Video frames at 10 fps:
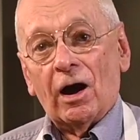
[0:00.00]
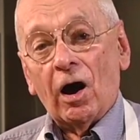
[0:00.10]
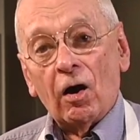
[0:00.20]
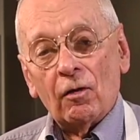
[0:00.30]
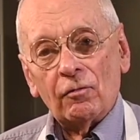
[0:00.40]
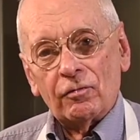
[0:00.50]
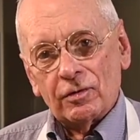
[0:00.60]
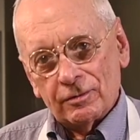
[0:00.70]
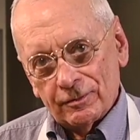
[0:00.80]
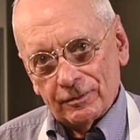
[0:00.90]
of
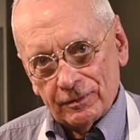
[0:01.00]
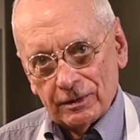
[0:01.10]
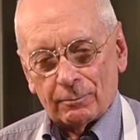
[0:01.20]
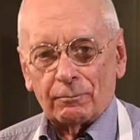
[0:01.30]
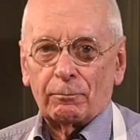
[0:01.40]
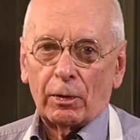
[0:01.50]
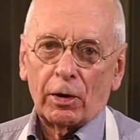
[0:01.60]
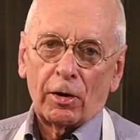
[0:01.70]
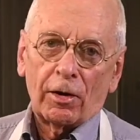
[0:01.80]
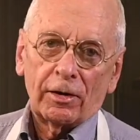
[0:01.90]
the
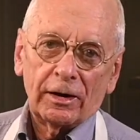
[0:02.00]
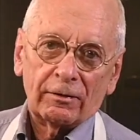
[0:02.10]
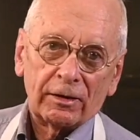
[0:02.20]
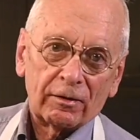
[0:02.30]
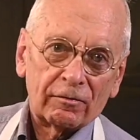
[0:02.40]
bird and